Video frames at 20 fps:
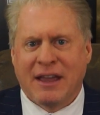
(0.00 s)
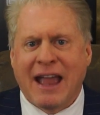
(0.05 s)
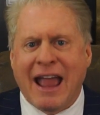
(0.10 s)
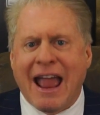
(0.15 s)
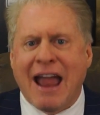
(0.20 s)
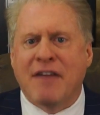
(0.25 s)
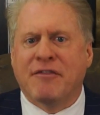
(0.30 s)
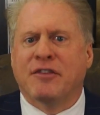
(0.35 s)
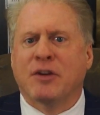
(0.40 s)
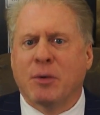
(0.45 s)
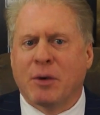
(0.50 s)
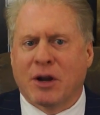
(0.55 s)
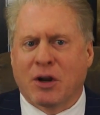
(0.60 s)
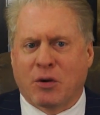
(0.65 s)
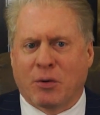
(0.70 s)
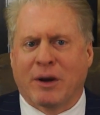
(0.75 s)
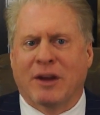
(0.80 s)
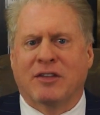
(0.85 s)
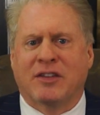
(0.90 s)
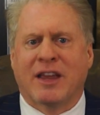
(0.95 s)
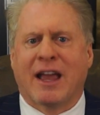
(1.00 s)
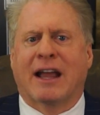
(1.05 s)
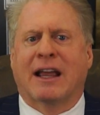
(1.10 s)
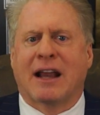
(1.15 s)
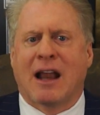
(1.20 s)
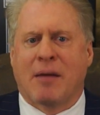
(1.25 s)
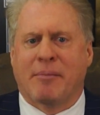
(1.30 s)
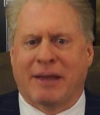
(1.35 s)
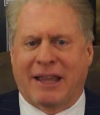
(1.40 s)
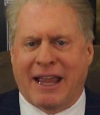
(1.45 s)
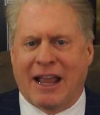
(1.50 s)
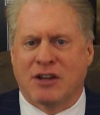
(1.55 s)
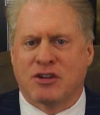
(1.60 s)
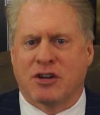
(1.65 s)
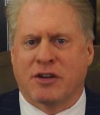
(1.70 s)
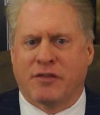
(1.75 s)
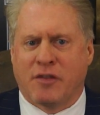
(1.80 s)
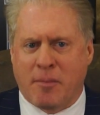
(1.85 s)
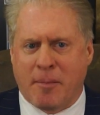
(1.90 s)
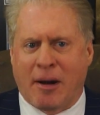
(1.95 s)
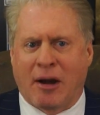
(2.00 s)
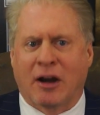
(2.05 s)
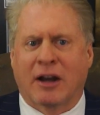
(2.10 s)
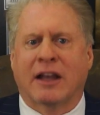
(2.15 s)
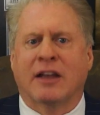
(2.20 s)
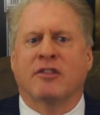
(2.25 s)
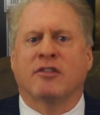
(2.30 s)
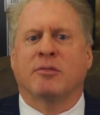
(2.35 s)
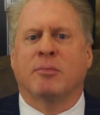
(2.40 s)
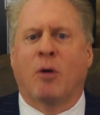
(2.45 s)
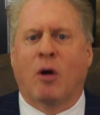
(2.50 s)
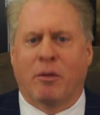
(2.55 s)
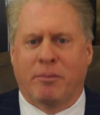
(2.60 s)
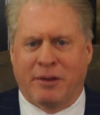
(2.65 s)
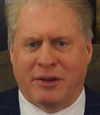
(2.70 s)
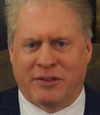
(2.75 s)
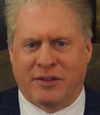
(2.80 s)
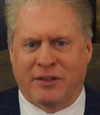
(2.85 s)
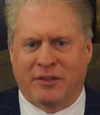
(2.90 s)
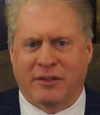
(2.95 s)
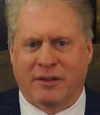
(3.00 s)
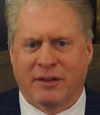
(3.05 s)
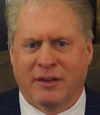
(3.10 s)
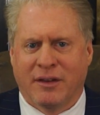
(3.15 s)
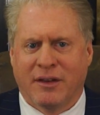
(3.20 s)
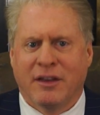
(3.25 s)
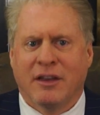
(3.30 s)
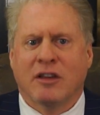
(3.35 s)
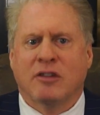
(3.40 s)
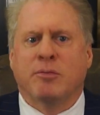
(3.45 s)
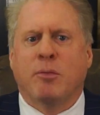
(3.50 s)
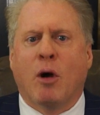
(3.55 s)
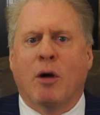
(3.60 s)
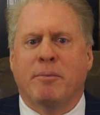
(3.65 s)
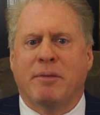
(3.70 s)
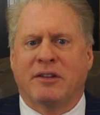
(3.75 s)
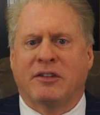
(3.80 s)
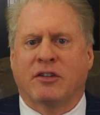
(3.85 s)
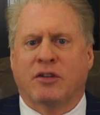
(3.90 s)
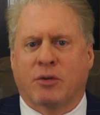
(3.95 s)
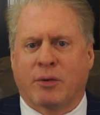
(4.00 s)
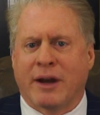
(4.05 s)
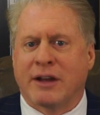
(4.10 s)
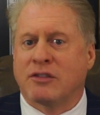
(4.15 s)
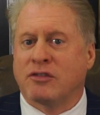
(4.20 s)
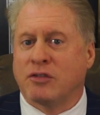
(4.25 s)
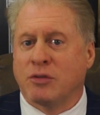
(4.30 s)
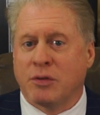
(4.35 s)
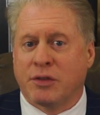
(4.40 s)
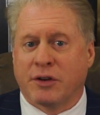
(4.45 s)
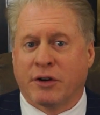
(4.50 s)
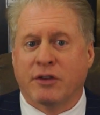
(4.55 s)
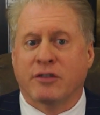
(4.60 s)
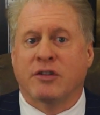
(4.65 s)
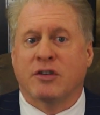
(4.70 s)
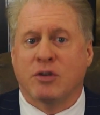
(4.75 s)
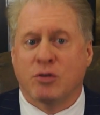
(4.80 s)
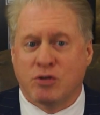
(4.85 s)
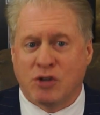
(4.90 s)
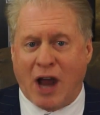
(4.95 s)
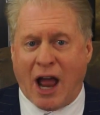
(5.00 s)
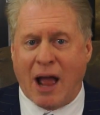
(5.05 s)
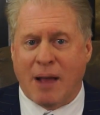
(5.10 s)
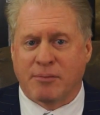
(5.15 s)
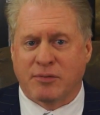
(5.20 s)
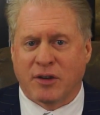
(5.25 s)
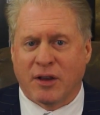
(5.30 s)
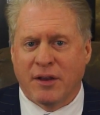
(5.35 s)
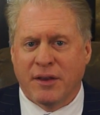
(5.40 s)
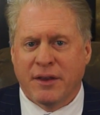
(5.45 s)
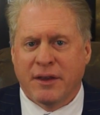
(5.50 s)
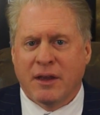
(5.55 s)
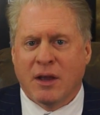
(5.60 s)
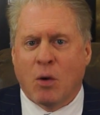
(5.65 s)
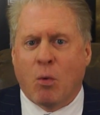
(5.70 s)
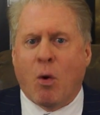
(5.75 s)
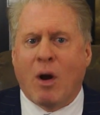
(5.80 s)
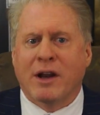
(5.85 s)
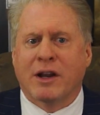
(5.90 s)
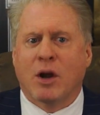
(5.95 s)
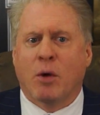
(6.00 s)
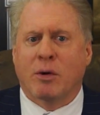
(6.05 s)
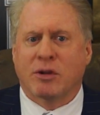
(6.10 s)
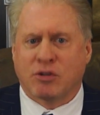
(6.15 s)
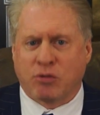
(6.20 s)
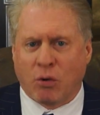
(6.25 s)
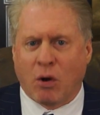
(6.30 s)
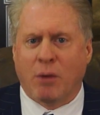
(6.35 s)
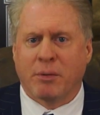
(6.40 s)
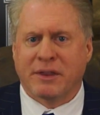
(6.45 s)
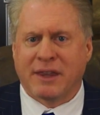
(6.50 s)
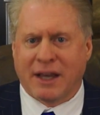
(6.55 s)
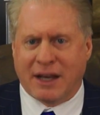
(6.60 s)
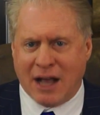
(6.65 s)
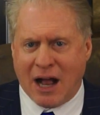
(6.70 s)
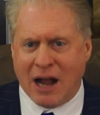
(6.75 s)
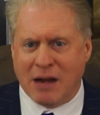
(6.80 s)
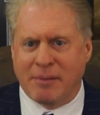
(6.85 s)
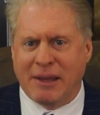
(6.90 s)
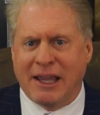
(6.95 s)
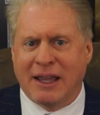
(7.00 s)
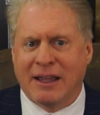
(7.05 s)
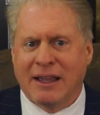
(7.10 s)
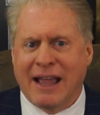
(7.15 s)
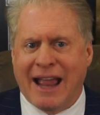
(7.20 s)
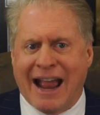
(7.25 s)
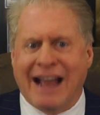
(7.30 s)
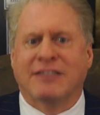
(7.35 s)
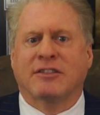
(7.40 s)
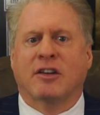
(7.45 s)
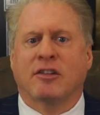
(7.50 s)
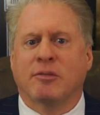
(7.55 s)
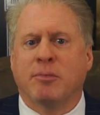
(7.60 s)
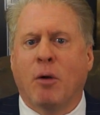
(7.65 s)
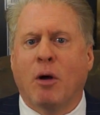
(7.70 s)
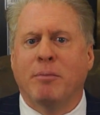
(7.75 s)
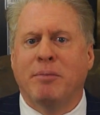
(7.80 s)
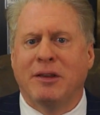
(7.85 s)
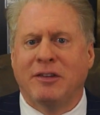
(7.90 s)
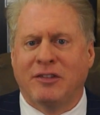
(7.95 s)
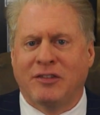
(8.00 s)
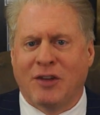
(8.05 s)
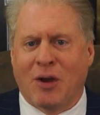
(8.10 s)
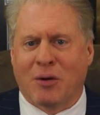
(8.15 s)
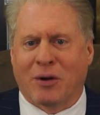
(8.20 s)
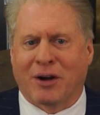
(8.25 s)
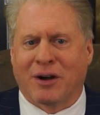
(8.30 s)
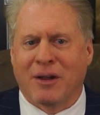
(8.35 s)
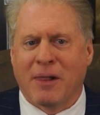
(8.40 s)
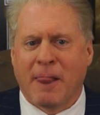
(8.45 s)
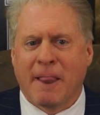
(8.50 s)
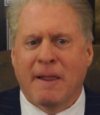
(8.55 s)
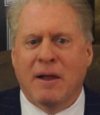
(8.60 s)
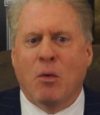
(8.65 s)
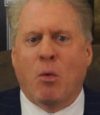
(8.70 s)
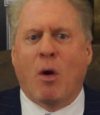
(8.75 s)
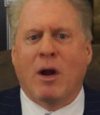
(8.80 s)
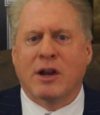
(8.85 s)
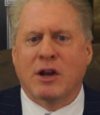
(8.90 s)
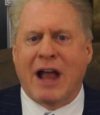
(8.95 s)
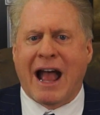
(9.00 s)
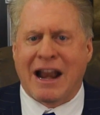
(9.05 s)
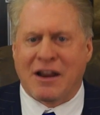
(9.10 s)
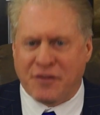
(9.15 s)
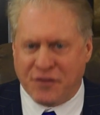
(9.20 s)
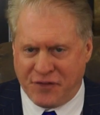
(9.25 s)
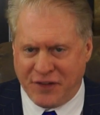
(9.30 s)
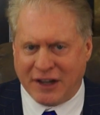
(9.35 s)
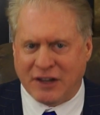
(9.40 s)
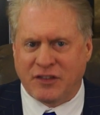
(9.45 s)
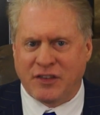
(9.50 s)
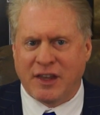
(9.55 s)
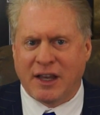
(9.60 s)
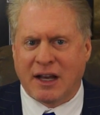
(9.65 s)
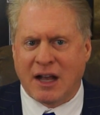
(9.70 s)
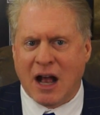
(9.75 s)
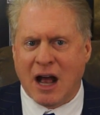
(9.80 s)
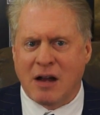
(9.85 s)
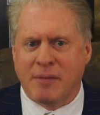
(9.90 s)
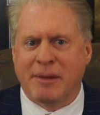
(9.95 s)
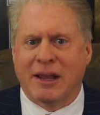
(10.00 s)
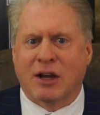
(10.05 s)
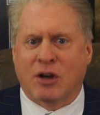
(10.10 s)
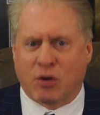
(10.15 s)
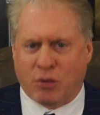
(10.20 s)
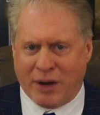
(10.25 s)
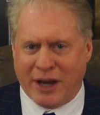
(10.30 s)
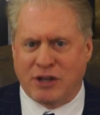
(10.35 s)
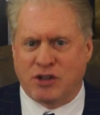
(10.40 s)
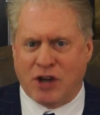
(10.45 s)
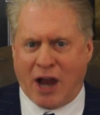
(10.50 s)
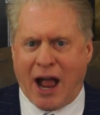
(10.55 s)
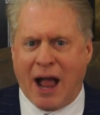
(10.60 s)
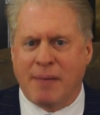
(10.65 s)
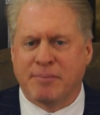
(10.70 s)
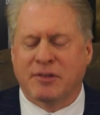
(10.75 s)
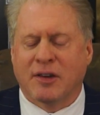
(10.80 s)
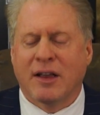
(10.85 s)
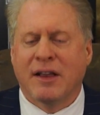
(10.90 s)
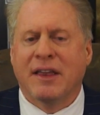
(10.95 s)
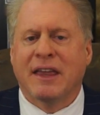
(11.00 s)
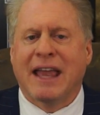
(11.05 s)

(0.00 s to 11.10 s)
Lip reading: Everyone agrees the economic engine of America is small business. Small business creates 2/3 of new jobs. Want to know what's wrong with the economy? Ask a small business owner. Want to know how to fix the economy and create jobs?